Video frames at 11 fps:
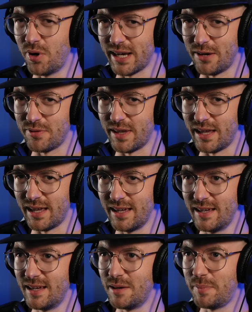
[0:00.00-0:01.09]
out there.
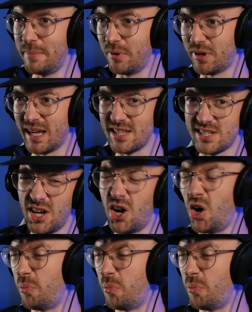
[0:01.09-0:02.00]
People can say, oh,